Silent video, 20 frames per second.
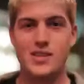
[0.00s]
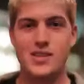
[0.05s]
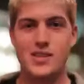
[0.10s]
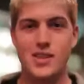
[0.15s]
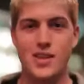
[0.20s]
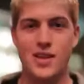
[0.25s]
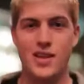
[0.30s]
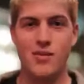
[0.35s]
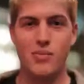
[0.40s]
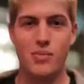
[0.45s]

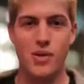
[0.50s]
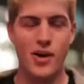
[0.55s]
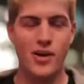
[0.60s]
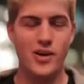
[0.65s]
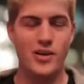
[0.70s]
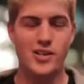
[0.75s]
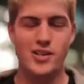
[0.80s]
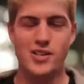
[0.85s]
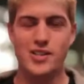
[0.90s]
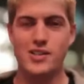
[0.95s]
To the
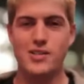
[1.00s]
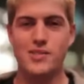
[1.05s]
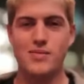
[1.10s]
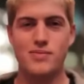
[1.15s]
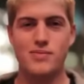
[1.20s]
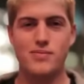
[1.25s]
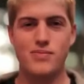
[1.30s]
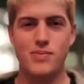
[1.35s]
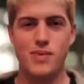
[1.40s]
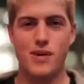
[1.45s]
blokes,
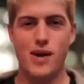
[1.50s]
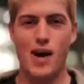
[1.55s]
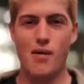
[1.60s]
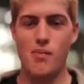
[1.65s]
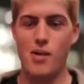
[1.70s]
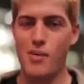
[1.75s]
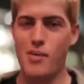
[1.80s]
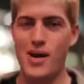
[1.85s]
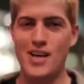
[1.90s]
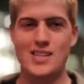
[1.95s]

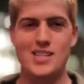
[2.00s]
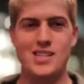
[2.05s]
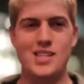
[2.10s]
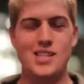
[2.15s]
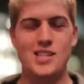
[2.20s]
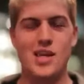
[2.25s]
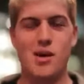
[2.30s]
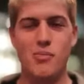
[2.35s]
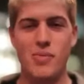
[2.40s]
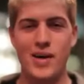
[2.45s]
my message
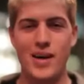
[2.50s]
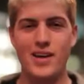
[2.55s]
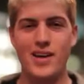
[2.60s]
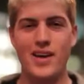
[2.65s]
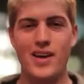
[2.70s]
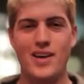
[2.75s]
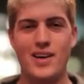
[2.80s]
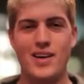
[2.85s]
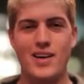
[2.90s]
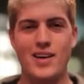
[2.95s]
is I'll beat you.